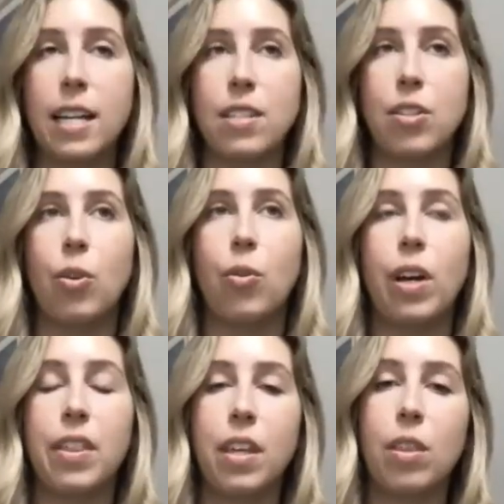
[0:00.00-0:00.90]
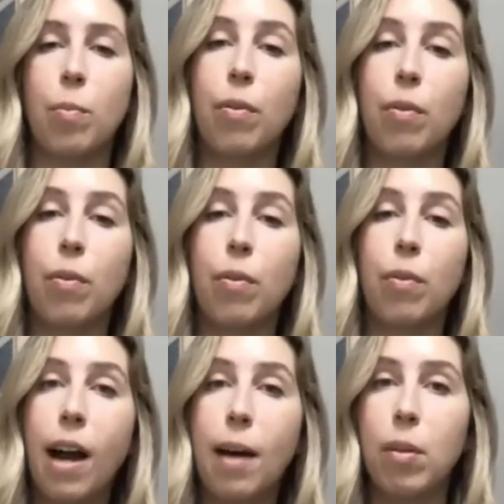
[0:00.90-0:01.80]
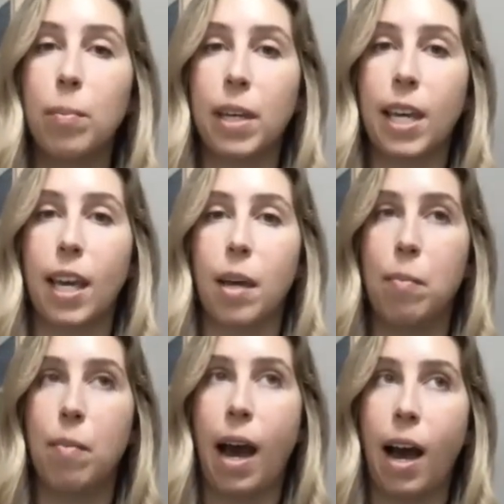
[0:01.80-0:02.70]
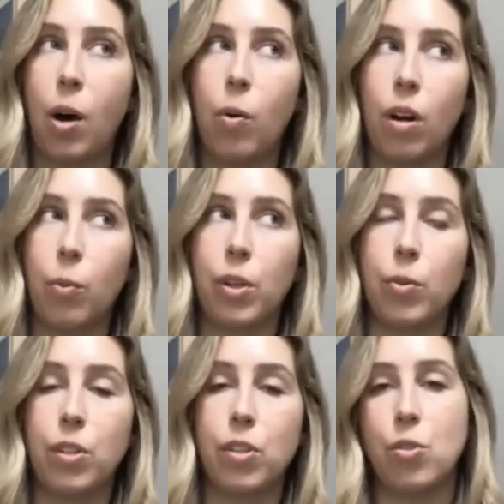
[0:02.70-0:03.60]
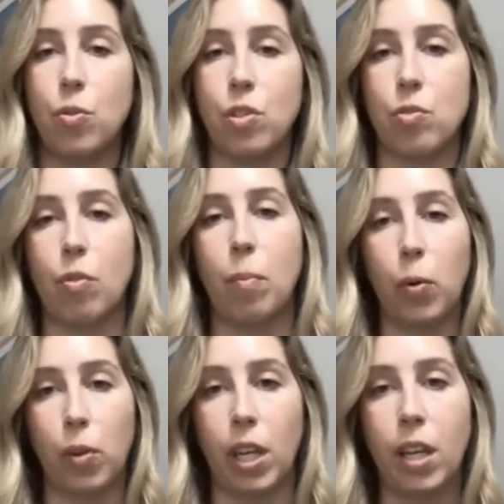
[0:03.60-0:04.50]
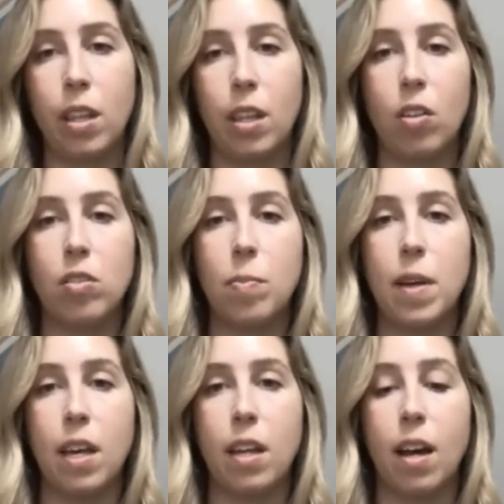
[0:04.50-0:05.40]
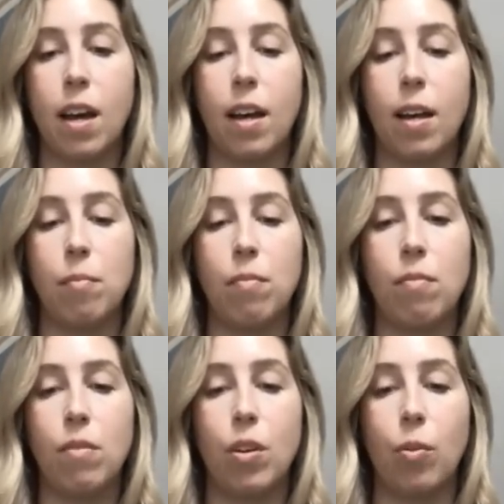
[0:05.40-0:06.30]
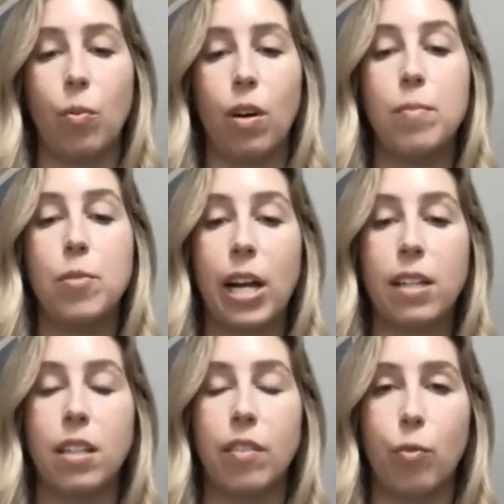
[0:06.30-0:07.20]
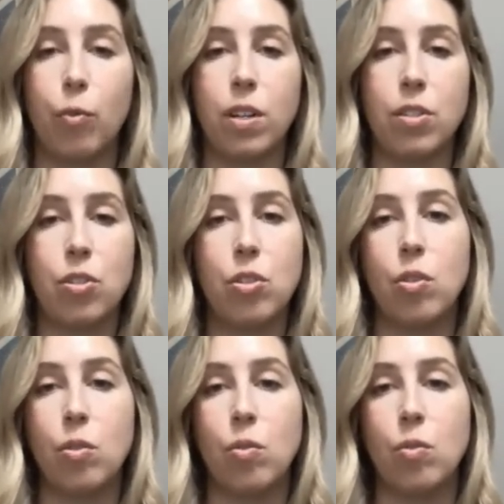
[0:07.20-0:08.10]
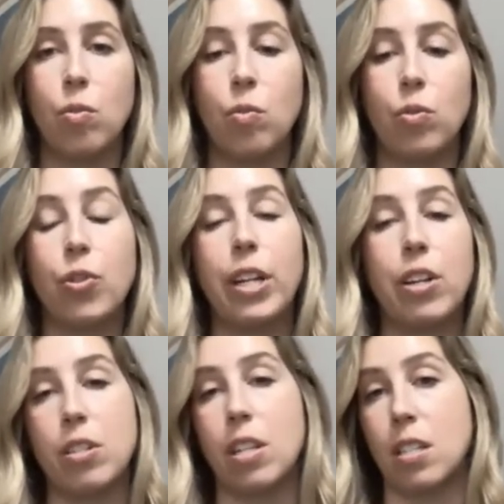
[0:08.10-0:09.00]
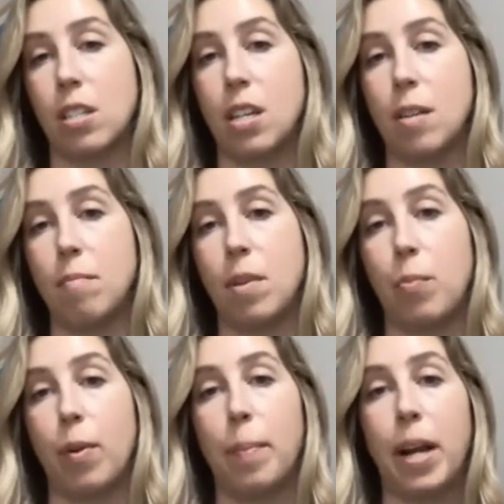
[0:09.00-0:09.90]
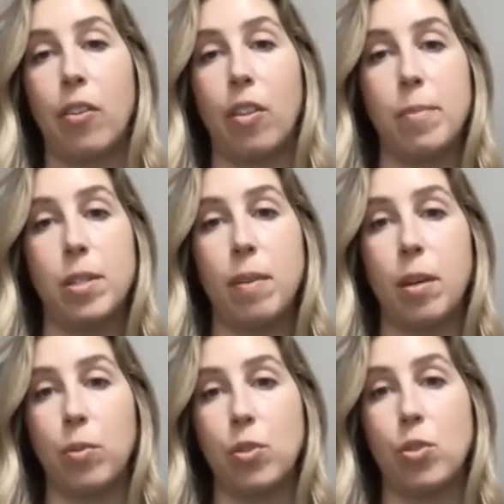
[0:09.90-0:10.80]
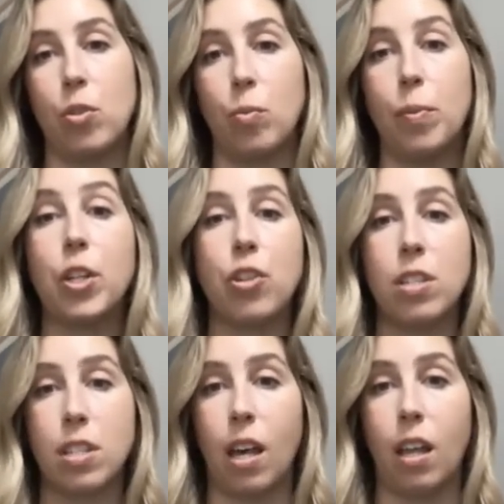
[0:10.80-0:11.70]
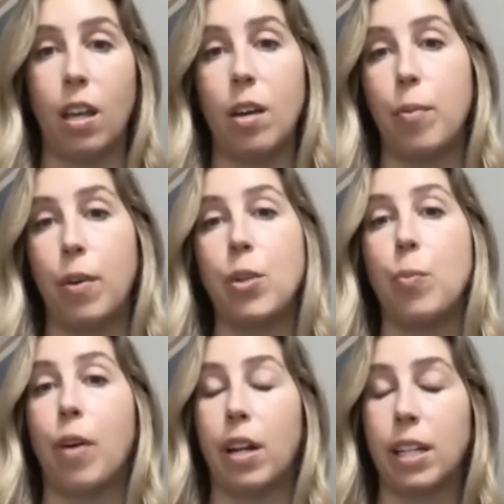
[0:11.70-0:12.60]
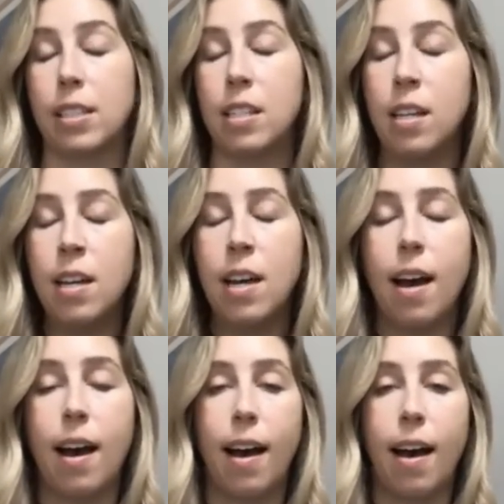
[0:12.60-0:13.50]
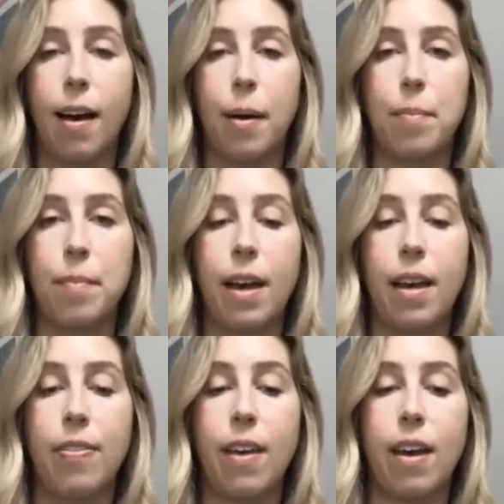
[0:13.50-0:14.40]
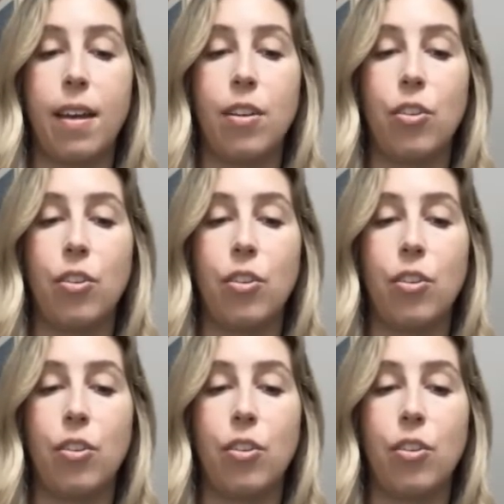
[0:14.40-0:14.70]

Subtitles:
so I think the problem became, how are we going to do this remotely? The ultimate, objective was to train our sales team and prepare them to be able to pitch and sell a brand new product. And then,